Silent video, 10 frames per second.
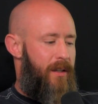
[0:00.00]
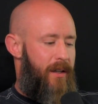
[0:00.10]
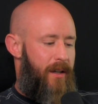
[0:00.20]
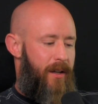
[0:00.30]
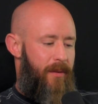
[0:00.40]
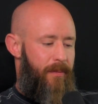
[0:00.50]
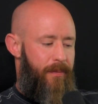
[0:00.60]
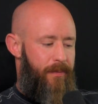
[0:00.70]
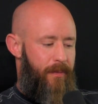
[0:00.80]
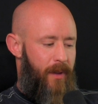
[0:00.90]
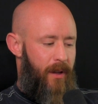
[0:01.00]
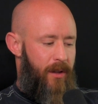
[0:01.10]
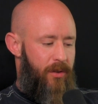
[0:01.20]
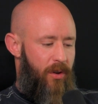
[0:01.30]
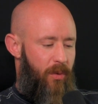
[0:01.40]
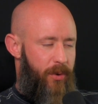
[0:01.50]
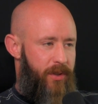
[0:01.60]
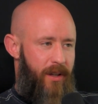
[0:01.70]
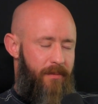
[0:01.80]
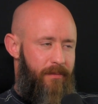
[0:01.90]
So we'll
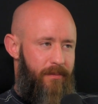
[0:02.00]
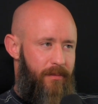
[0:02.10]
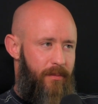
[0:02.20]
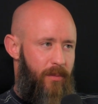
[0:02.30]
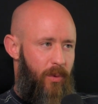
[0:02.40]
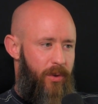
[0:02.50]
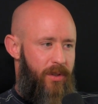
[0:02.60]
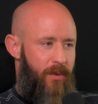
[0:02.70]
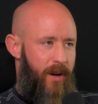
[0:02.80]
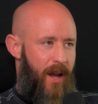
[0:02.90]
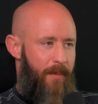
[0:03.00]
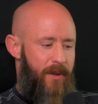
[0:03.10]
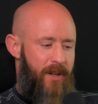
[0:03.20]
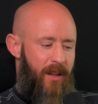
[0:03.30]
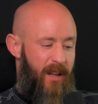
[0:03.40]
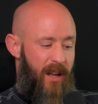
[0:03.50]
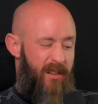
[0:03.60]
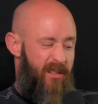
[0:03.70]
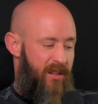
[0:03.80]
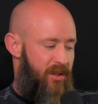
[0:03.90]
see. We'll see what happens. Anything
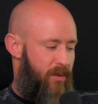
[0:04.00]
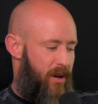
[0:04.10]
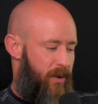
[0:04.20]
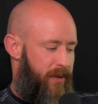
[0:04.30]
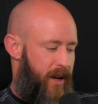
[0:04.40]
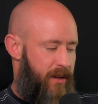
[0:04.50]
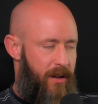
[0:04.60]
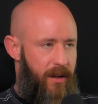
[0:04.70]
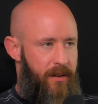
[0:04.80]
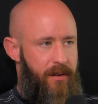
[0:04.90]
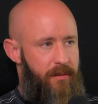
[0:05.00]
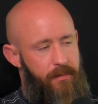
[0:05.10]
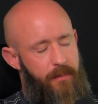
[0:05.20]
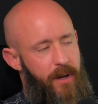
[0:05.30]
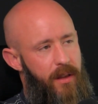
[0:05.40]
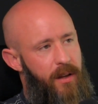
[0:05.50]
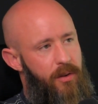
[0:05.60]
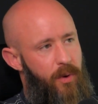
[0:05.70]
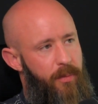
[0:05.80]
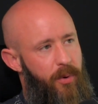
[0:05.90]
else that you want to reflect on, or
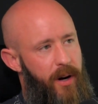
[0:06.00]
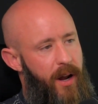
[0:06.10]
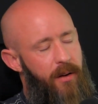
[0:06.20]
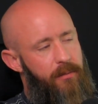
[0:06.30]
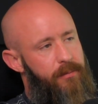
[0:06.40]
anything you want to point out?